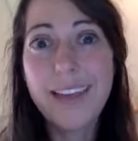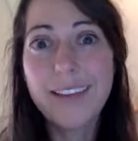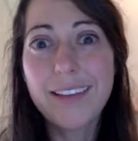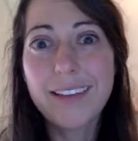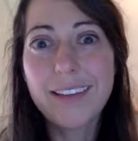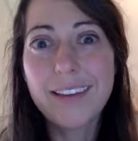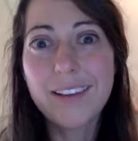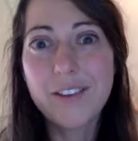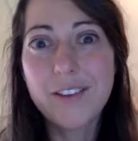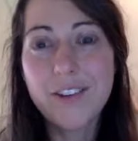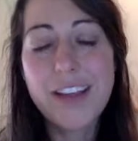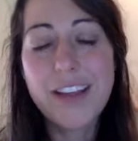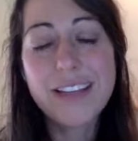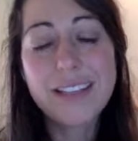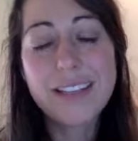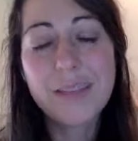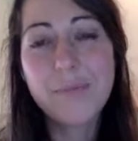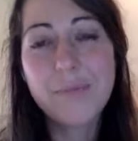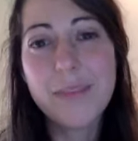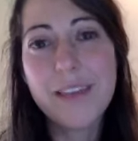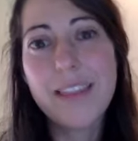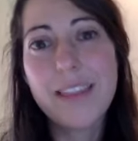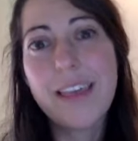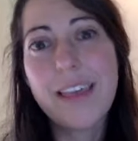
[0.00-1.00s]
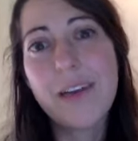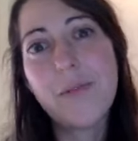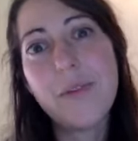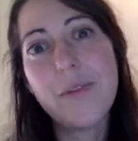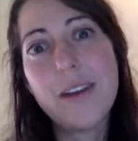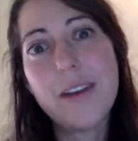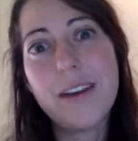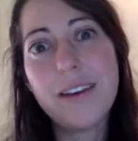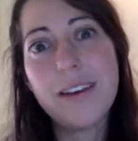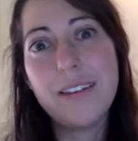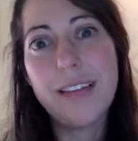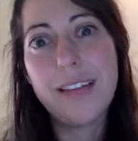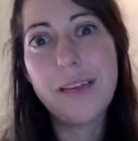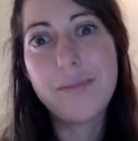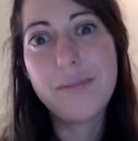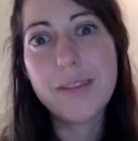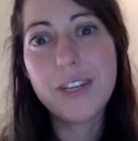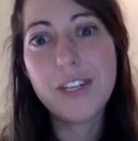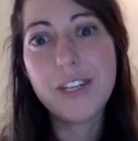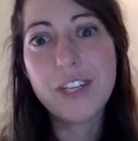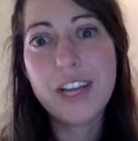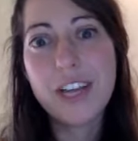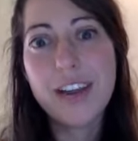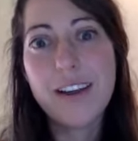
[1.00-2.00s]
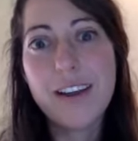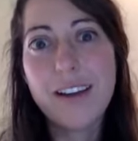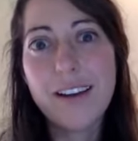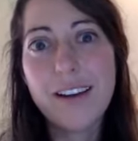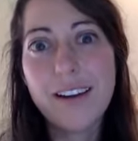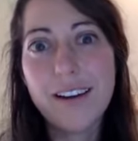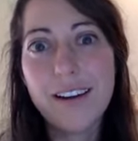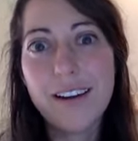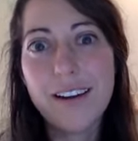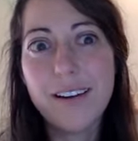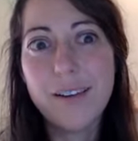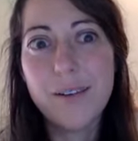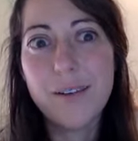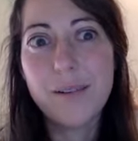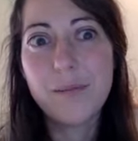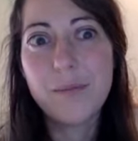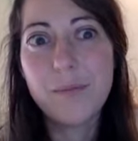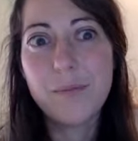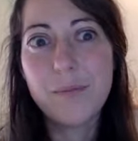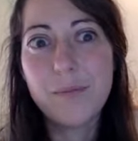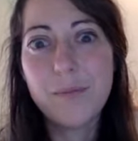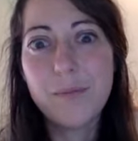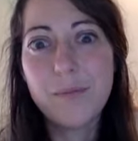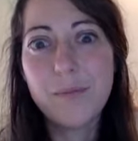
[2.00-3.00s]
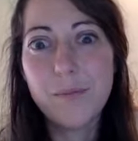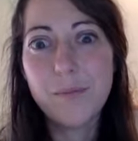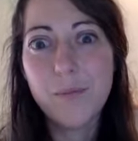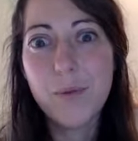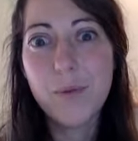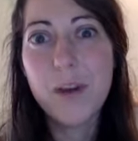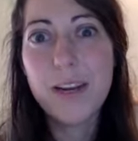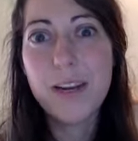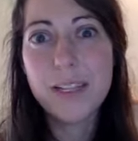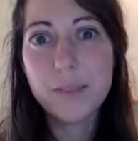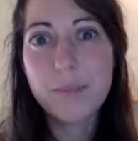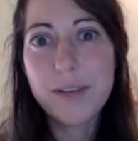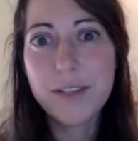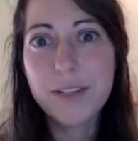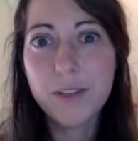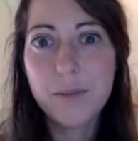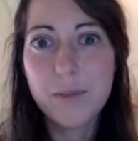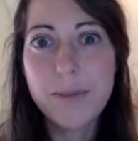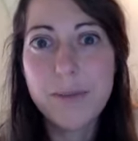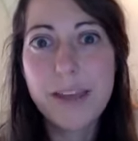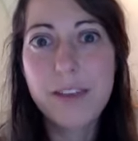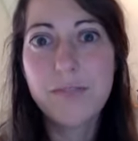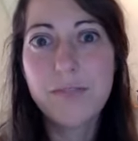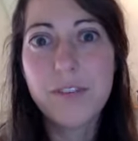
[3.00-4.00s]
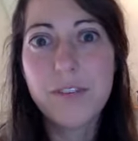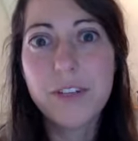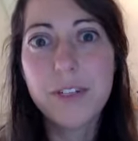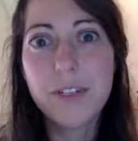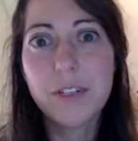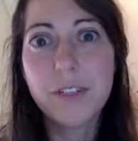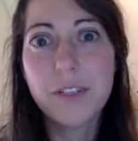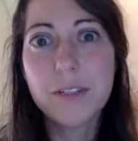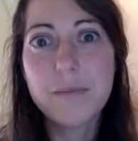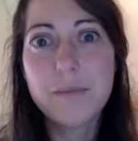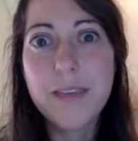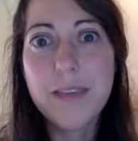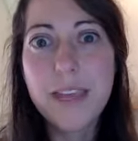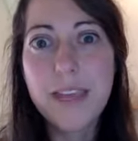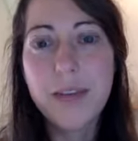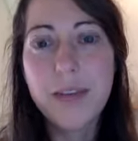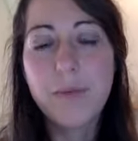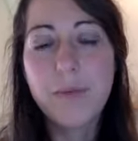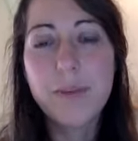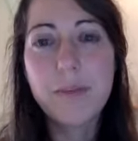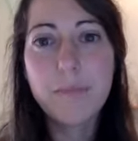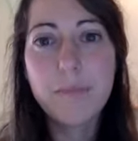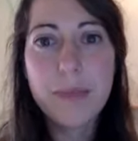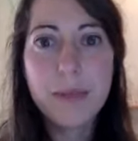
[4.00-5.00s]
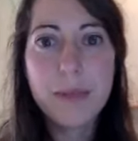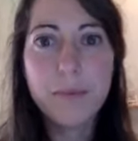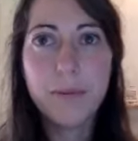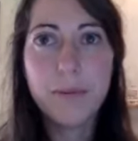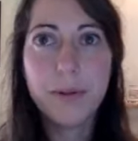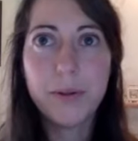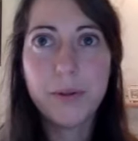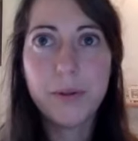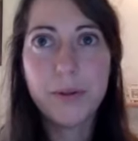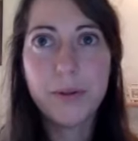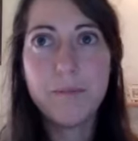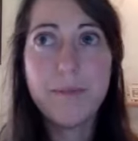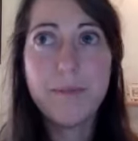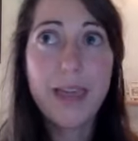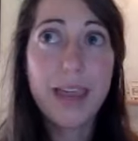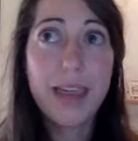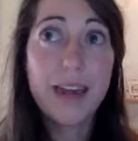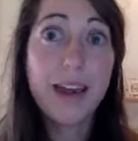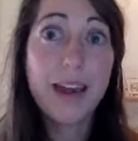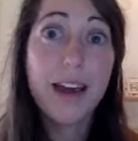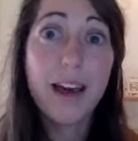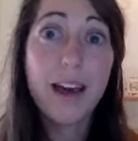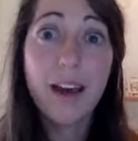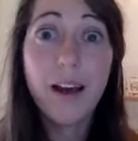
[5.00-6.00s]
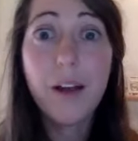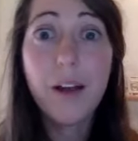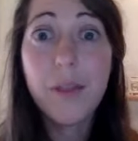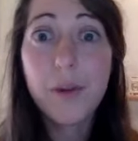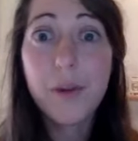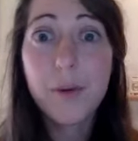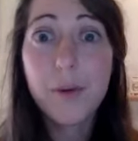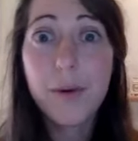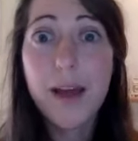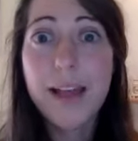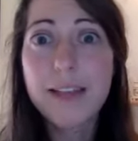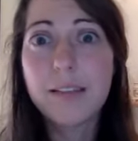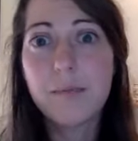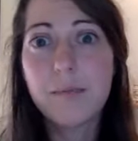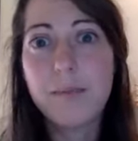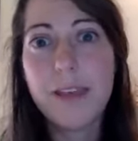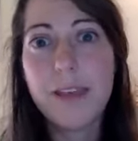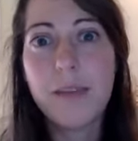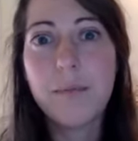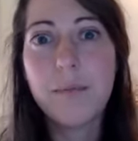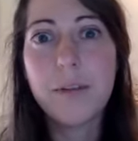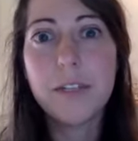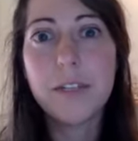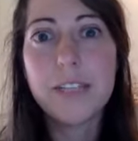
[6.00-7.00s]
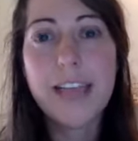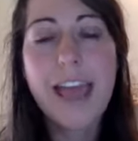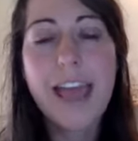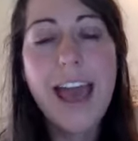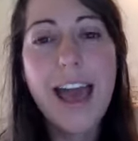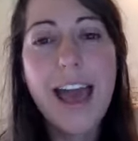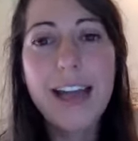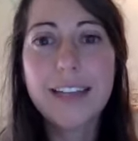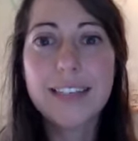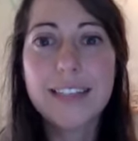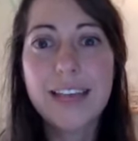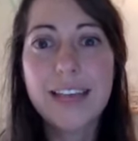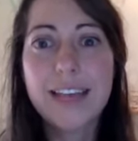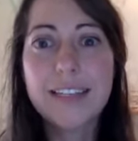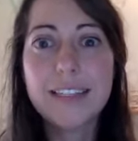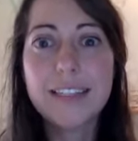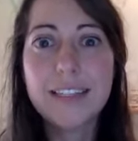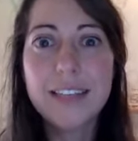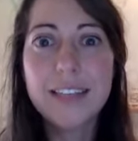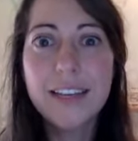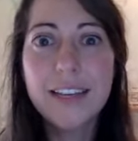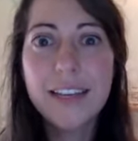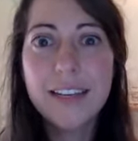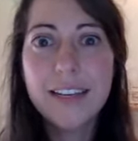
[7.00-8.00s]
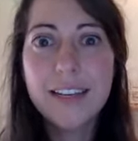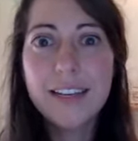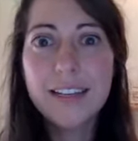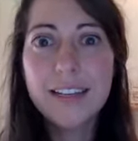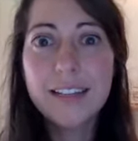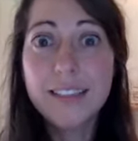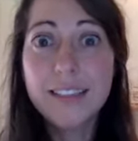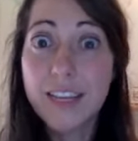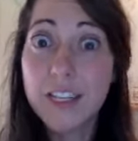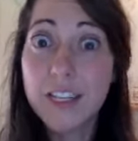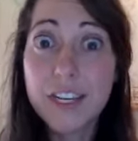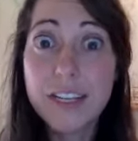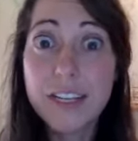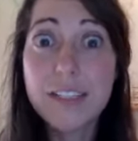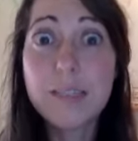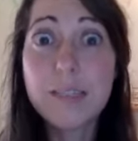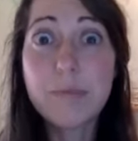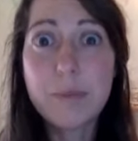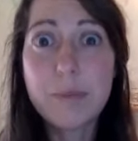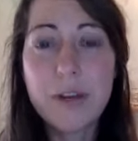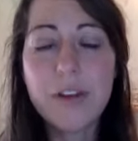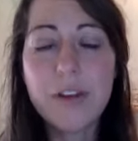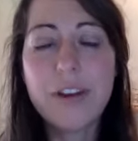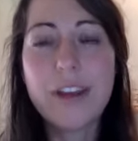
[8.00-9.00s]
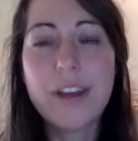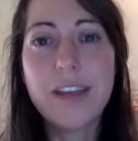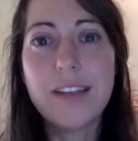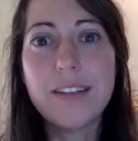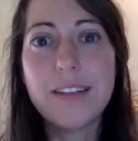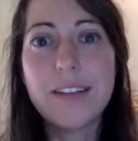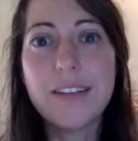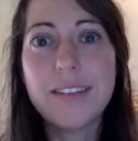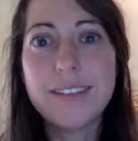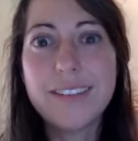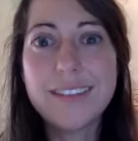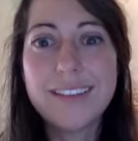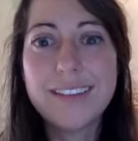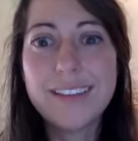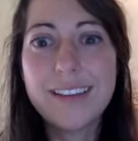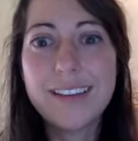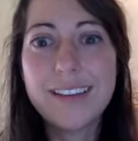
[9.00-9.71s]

create something that would let me share what has been so beneficial to me with people who may not otherwise be able to access such an experience.